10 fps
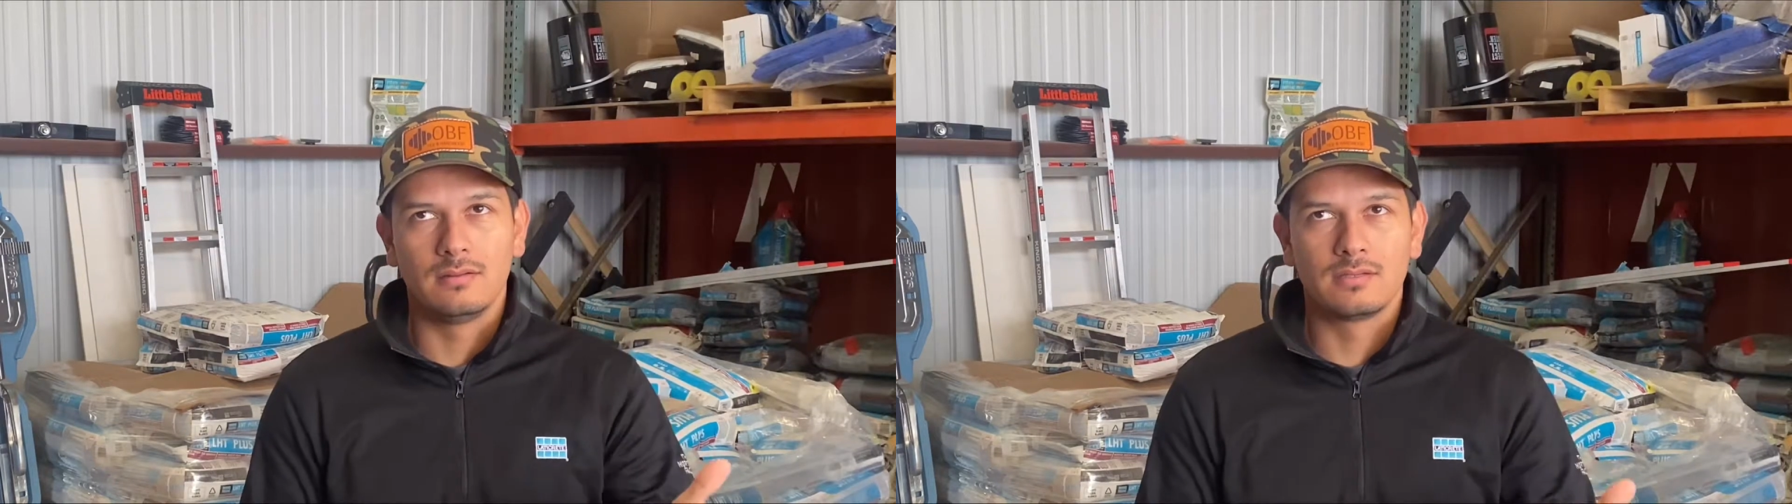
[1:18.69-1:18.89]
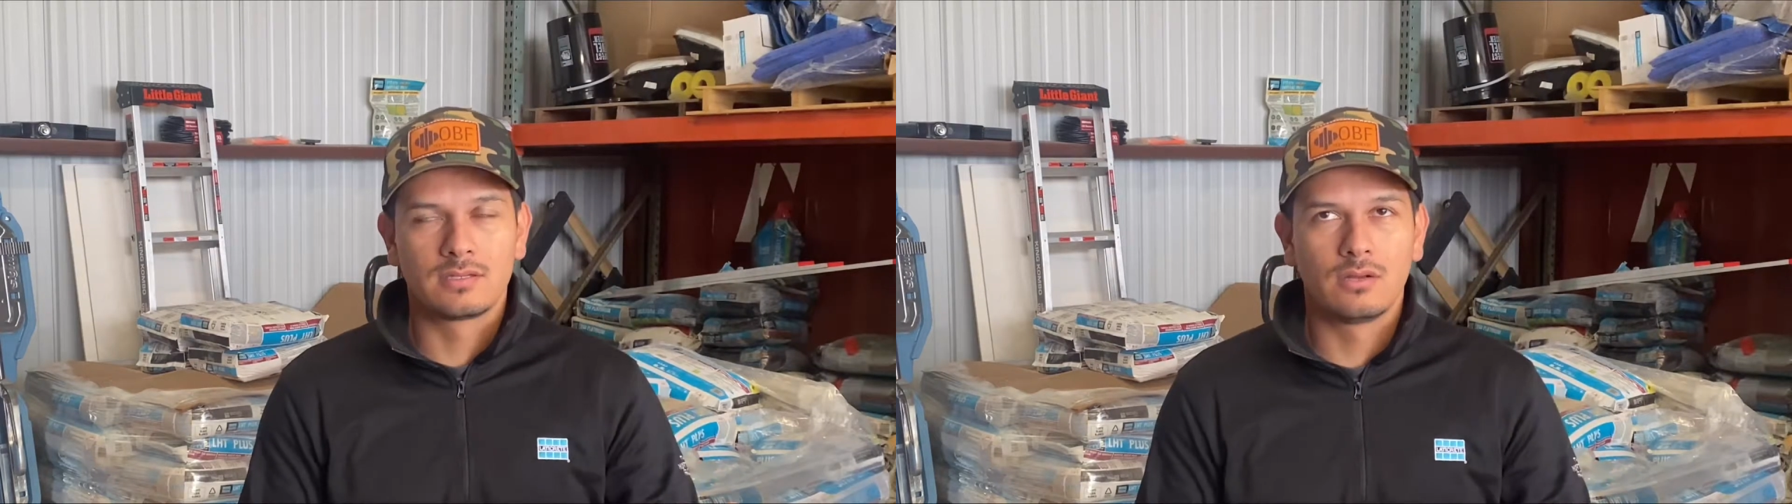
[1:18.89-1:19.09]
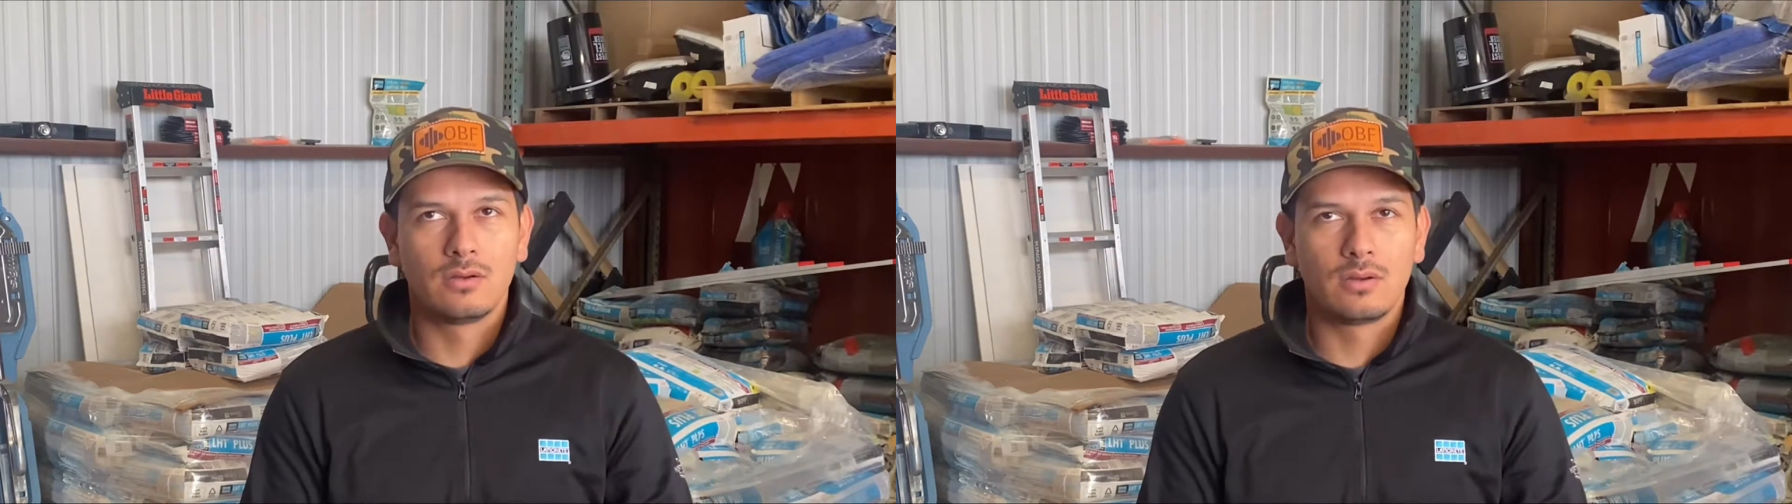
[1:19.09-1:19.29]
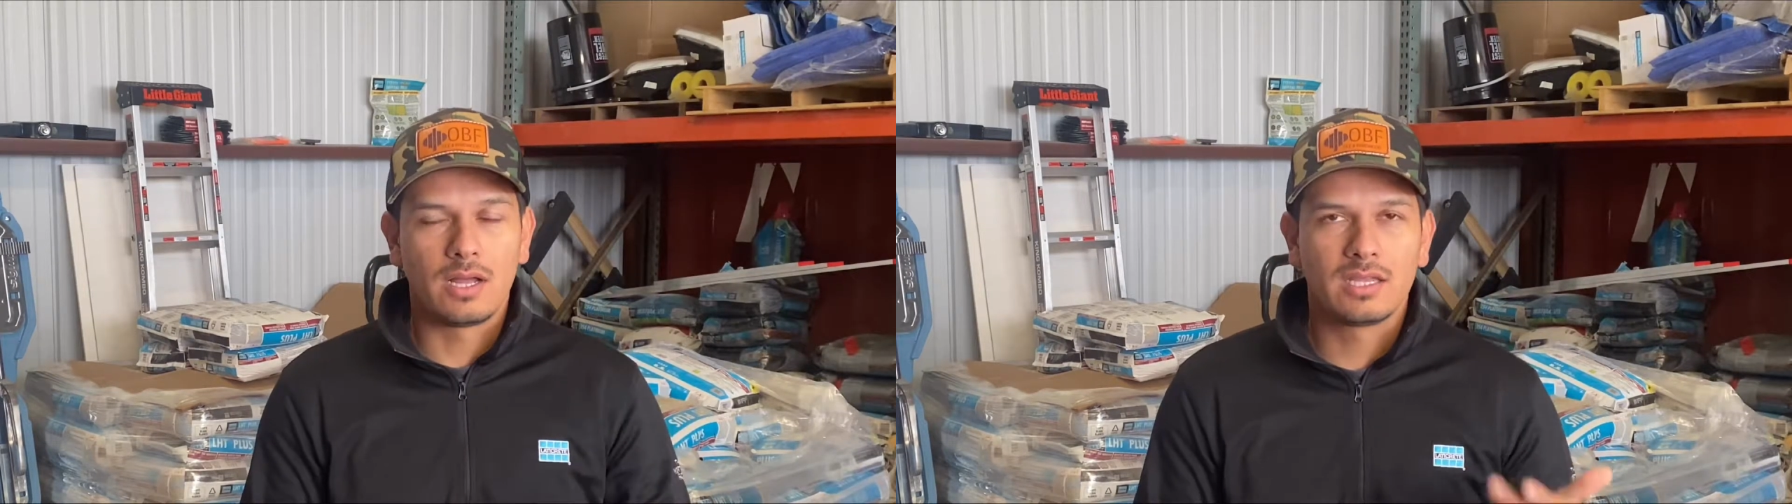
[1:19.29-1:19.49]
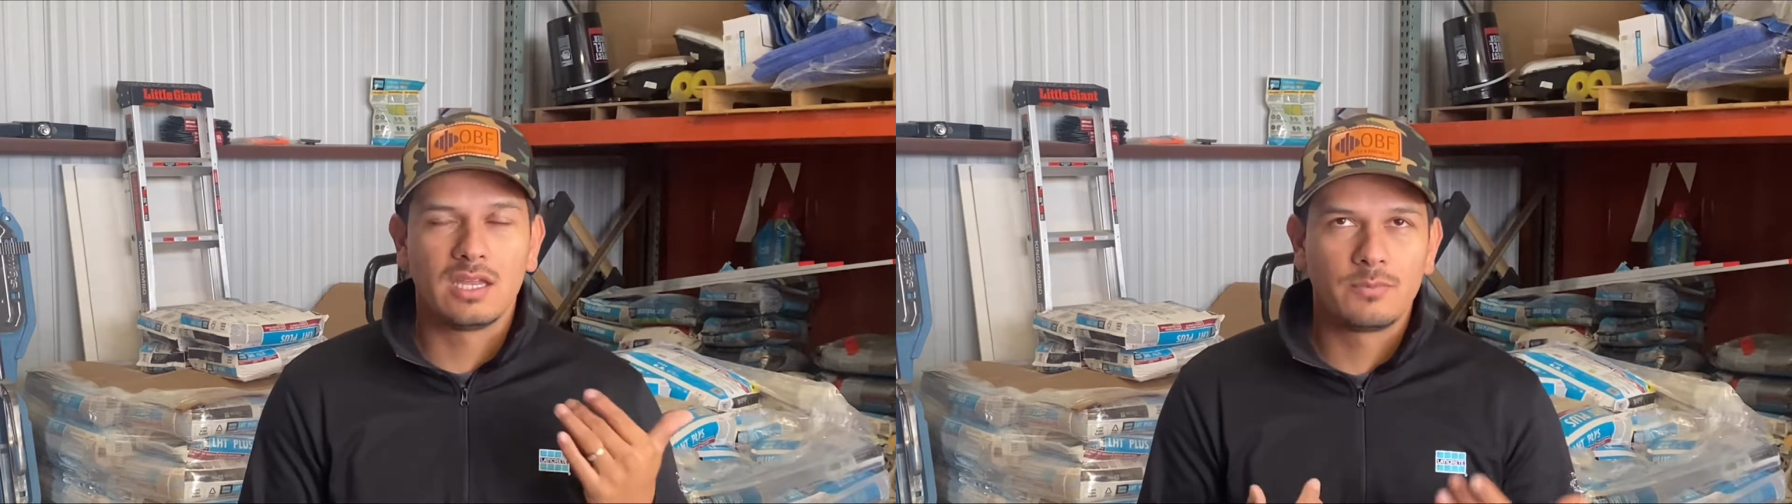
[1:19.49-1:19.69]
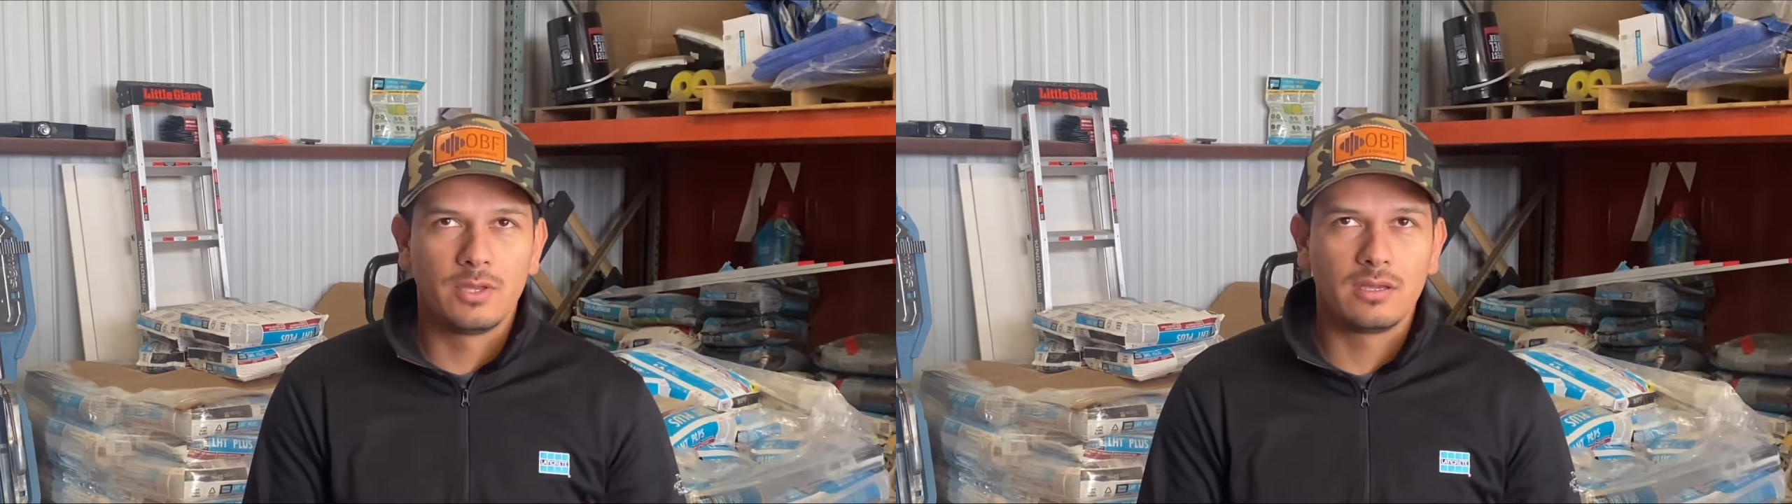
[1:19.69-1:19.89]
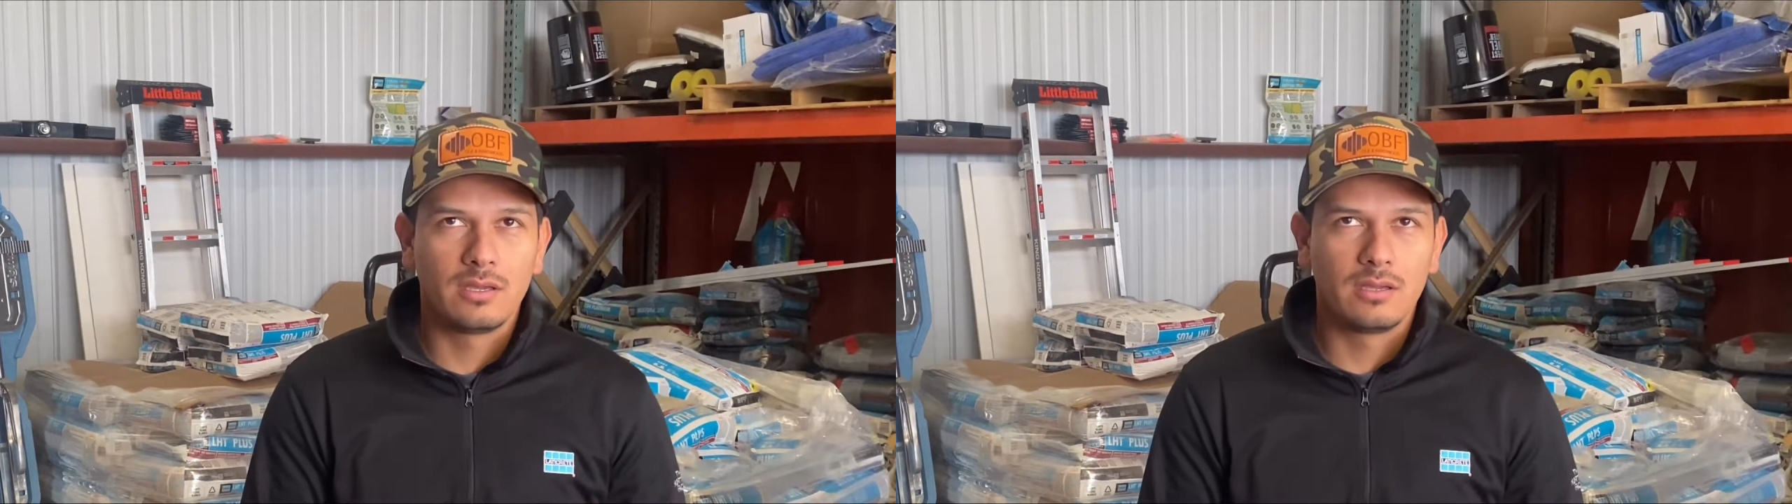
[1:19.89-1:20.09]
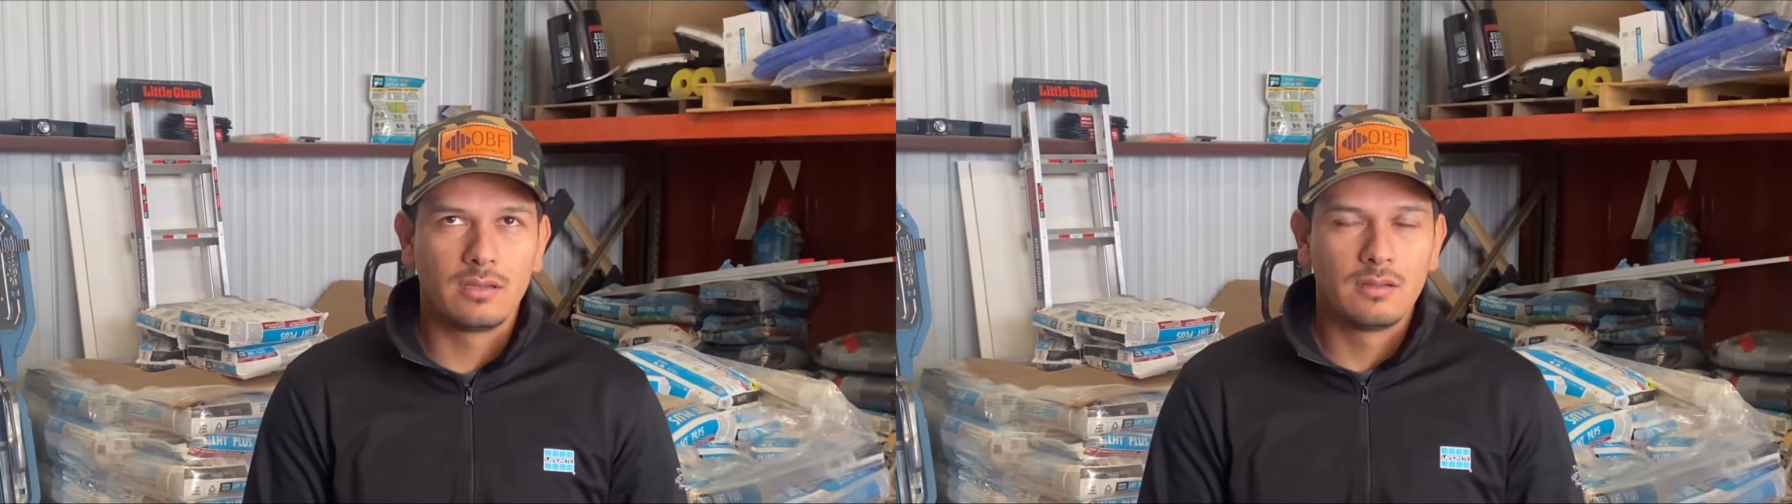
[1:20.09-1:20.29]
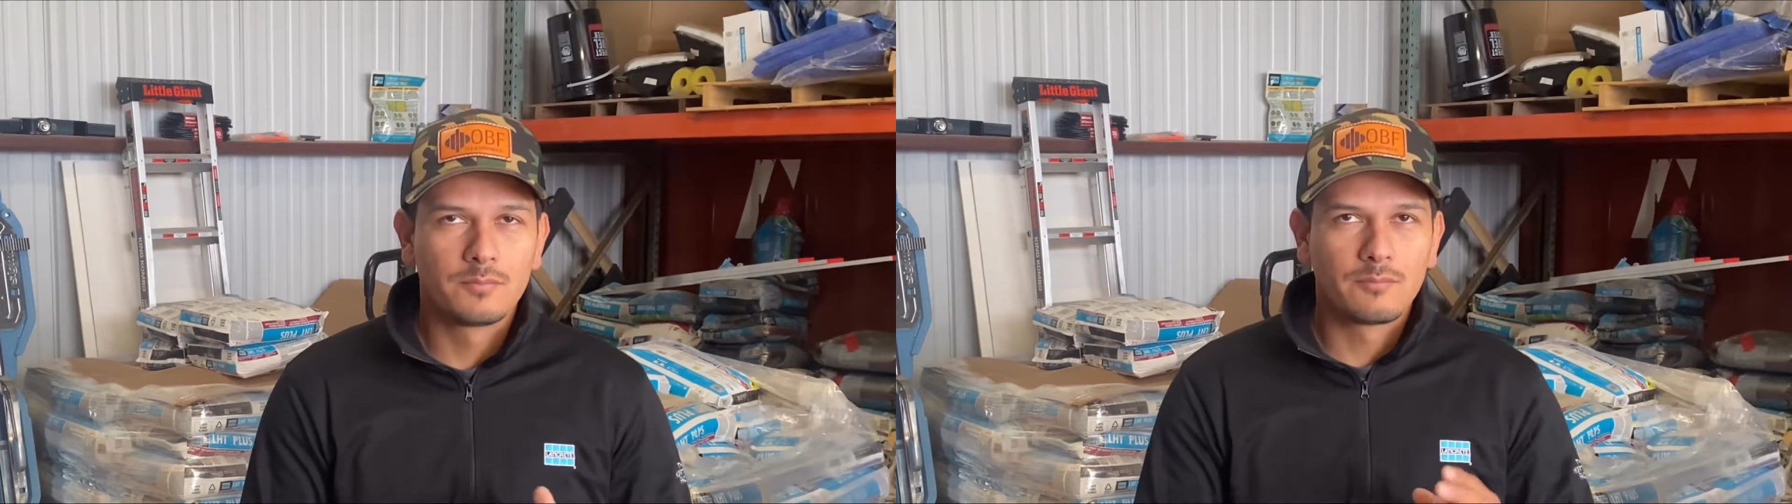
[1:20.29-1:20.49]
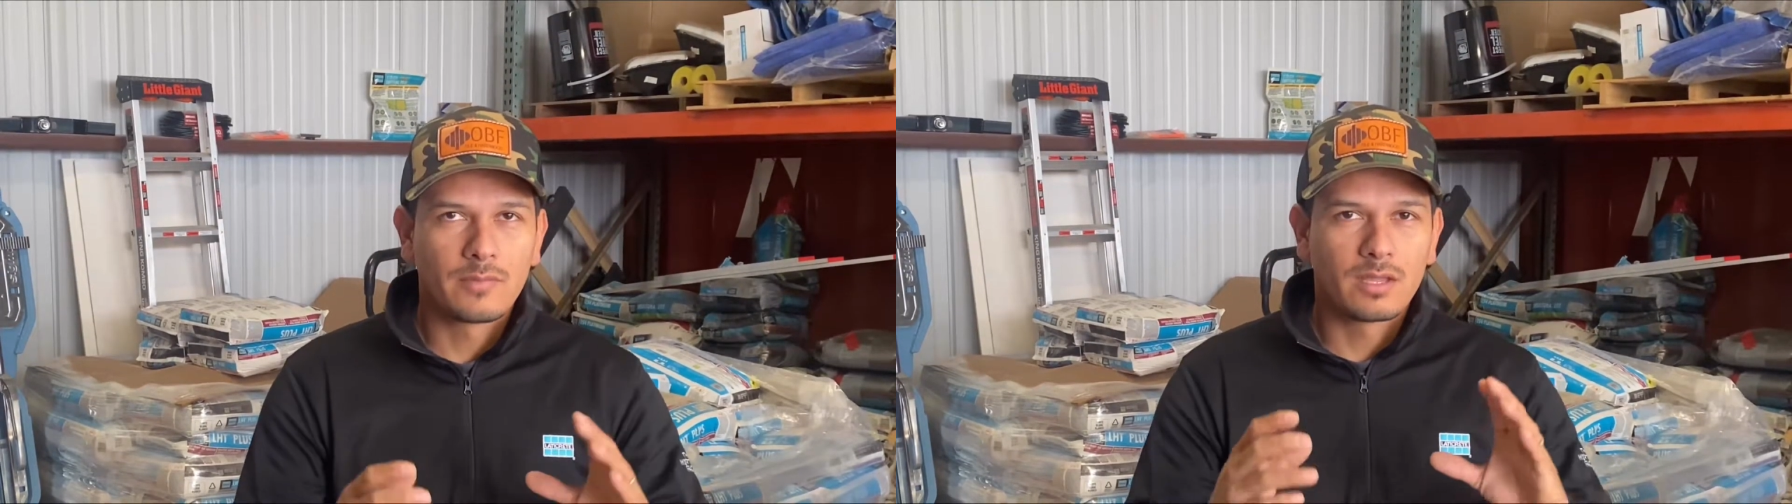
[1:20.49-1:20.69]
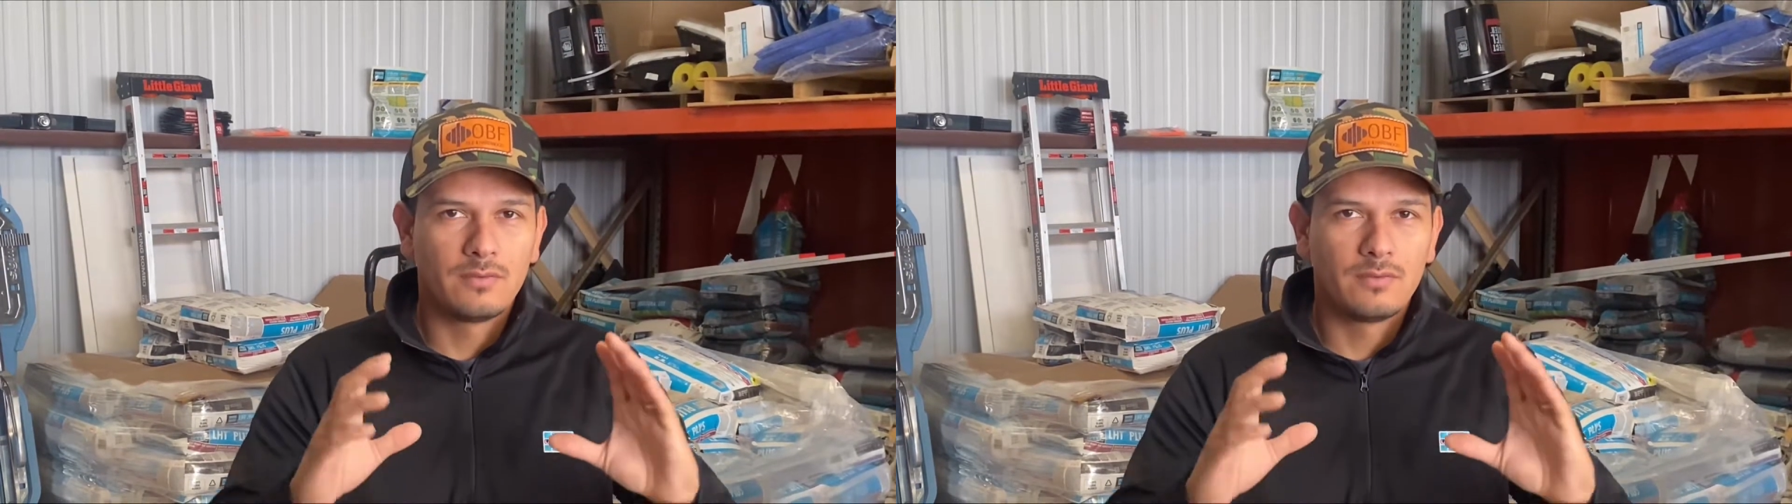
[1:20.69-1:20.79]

So I kept thinking,